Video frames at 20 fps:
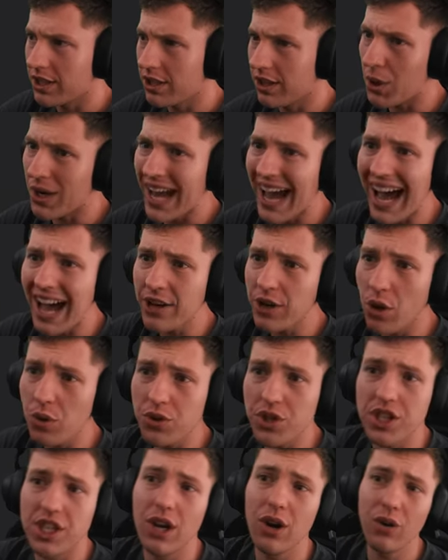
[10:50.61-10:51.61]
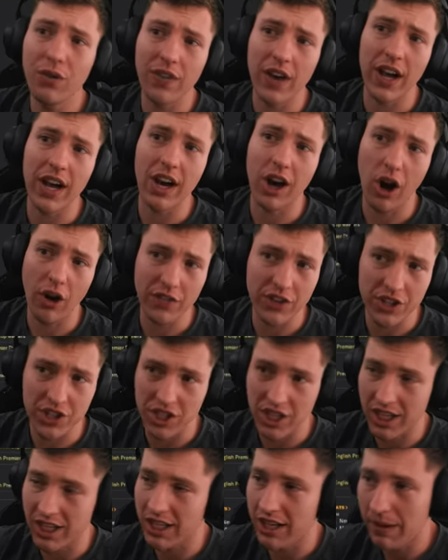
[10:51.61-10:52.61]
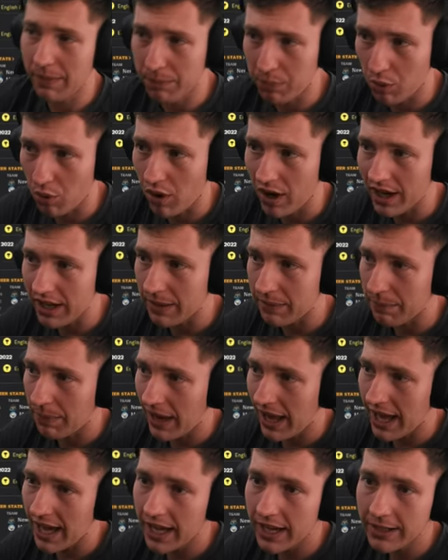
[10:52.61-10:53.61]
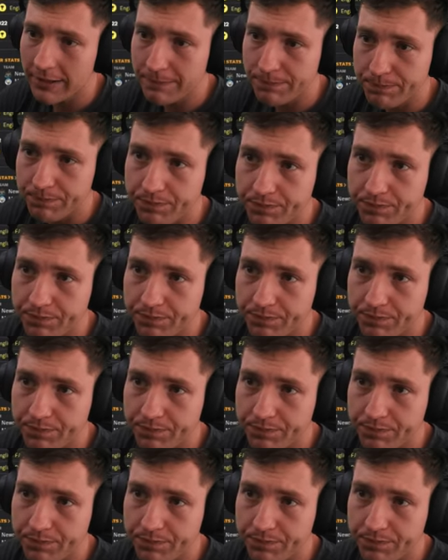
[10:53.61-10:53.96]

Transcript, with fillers: Bernardo Silva, obviously brilliant player.